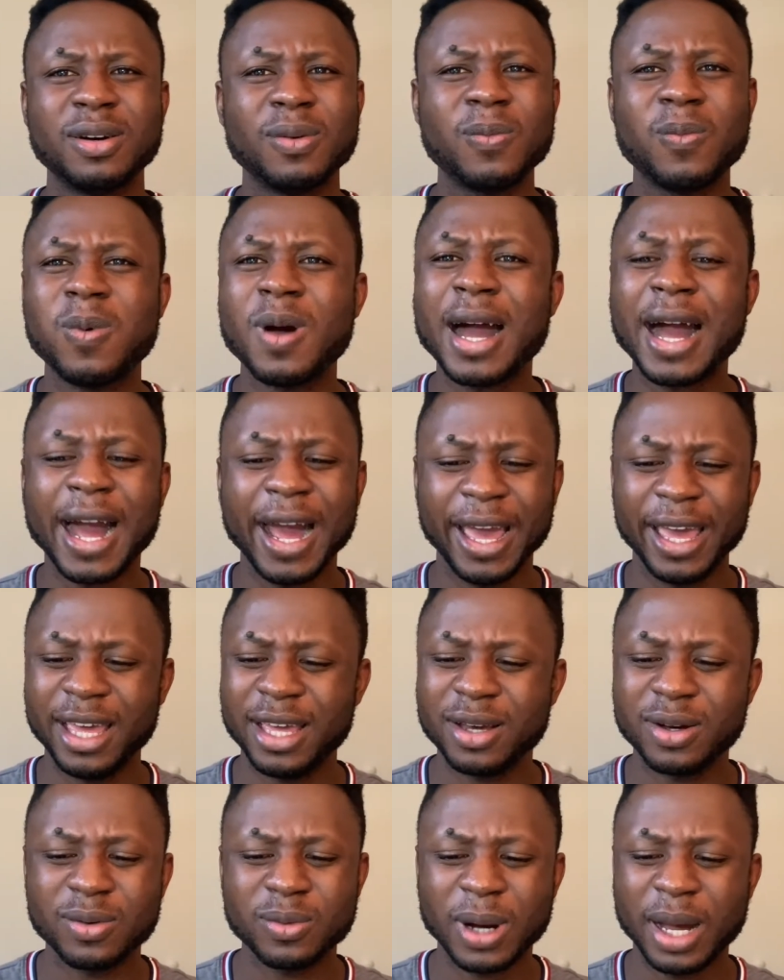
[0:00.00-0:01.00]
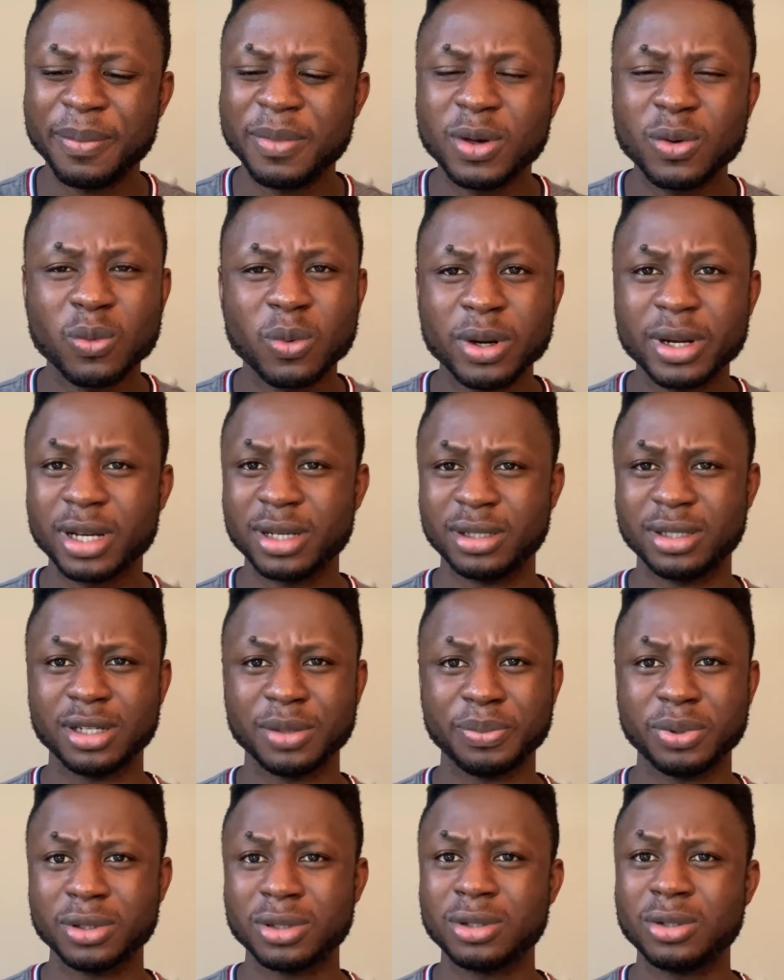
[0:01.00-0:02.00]
why? I mean, what are you
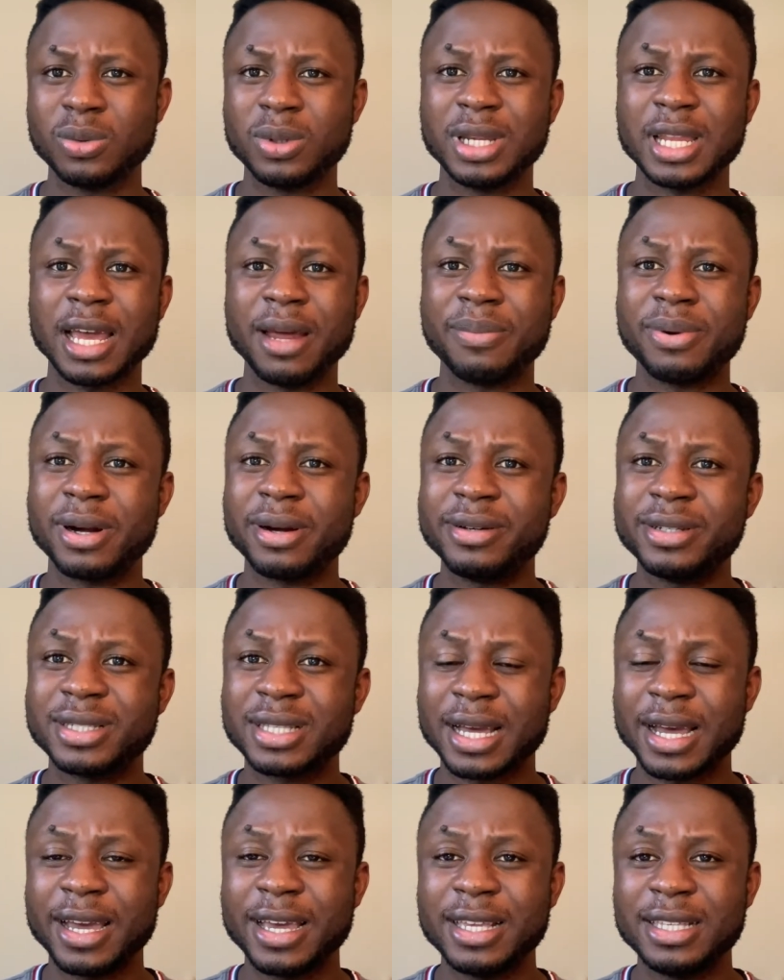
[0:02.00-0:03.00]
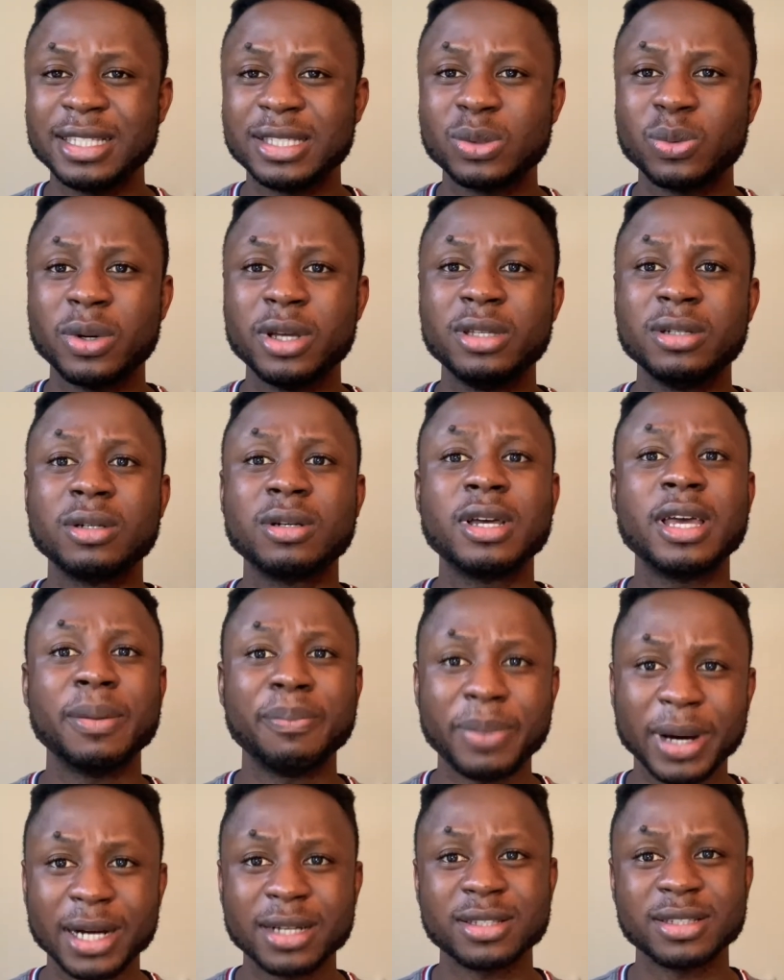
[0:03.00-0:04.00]
supposed to do with library science when you get
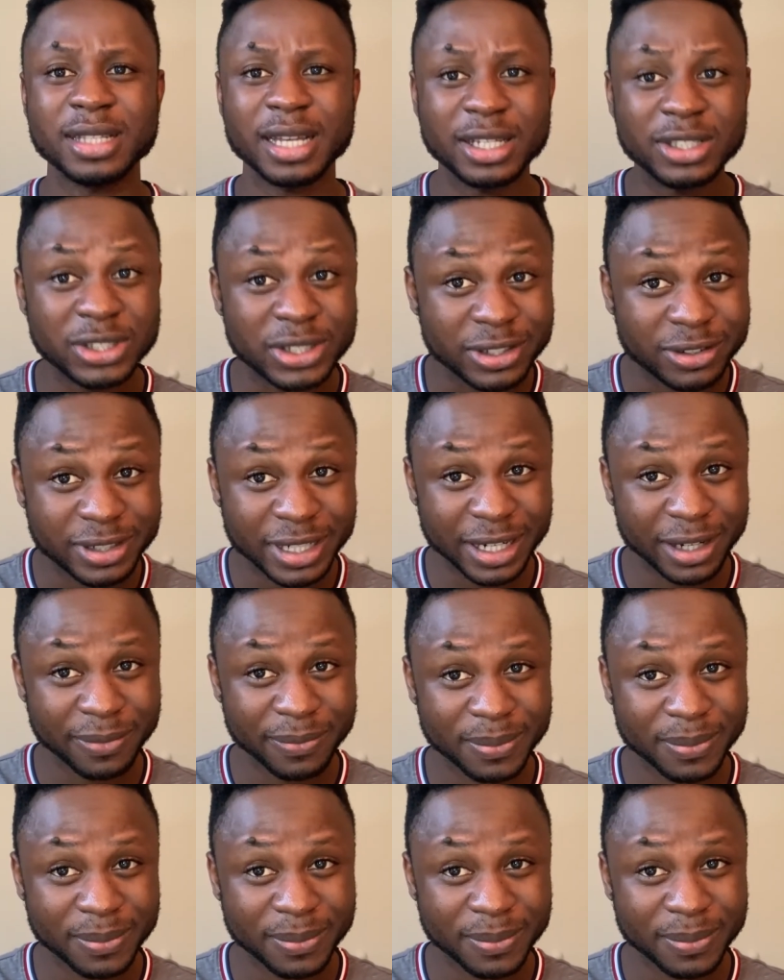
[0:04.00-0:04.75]
back to Nigeria?